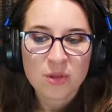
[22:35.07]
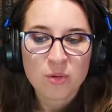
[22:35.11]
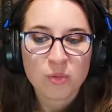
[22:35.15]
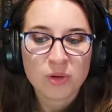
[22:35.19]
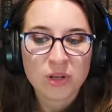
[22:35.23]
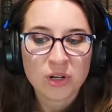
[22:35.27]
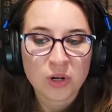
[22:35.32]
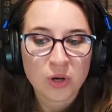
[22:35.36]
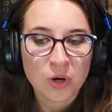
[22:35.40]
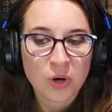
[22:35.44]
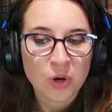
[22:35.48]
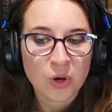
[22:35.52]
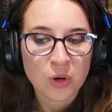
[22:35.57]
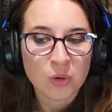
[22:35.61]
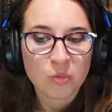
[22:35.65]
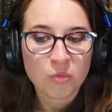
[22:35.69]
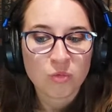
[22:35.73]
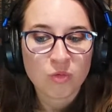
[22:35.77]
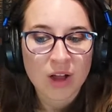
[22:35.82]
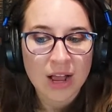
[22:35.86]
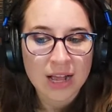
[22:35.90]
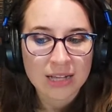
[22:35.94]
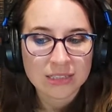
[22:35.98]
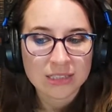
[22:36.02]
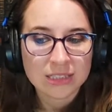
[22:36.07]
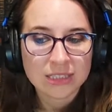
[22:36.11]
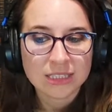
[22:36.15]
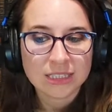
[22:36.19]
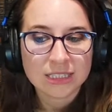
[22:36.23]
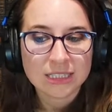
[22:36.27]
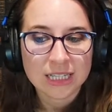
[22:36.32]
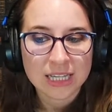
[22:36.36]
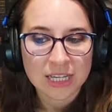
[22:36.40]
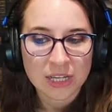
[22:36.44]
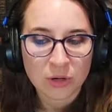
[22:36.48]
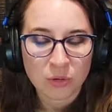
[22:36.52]
When her rest
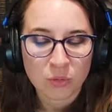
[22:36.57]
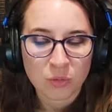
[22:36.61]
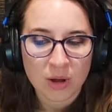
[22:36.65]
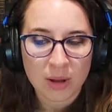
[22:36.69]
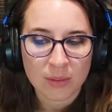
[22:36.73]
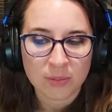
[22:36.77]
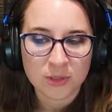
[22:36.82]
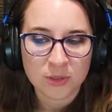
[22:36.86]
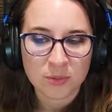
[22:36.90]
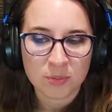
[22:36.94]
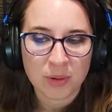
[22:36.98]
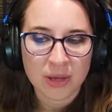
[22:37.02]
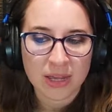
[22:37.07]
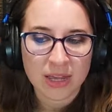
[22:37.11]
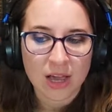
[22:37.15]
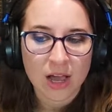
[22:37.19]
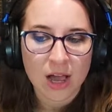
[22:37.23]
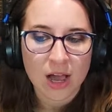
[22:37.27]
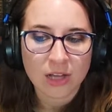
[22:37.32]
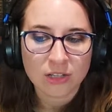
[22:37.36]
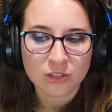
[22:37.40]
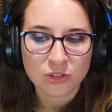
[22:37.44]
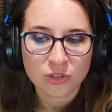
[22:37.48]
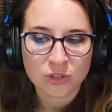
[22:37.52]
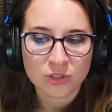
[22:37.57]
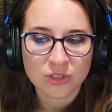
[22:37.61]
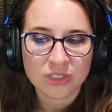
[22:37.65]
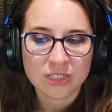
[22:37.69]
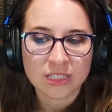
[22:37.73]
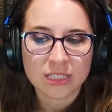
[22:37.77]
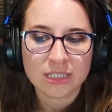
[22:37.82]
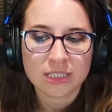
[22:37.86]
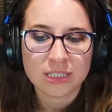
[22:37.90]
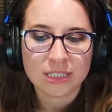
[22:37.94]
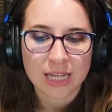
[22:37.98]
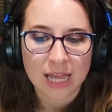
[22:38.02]
is interrupted by
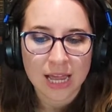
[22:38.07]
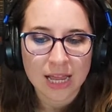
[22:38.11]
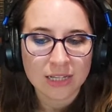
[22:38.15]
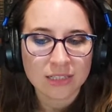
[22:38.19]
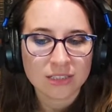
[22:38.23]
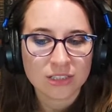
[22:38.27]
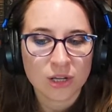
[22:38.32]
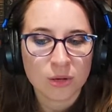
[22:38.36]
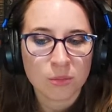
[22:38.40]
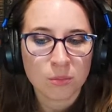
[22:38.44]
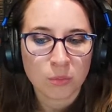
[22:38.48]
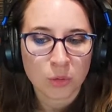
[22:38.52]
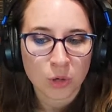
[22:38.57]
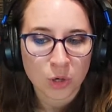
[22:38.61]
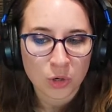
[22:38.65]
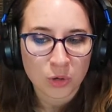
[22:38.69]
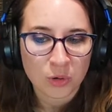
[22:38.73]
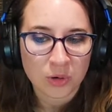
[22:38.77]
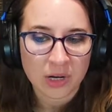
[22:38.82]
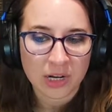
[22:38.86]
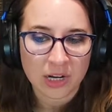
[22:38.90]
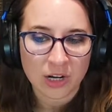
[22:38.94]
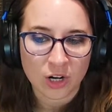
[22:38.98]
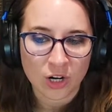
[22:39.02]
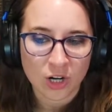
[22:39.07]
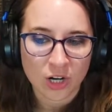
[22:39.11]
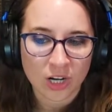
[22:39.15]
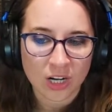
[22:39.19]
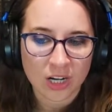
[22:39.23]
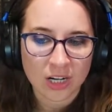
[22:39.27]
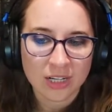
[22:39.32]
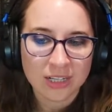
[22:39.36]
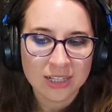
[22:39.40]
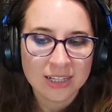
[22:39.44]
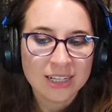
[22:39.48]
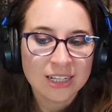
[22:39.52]
hunters intent on murdering
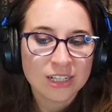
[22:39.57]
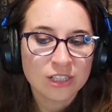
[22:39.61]
her,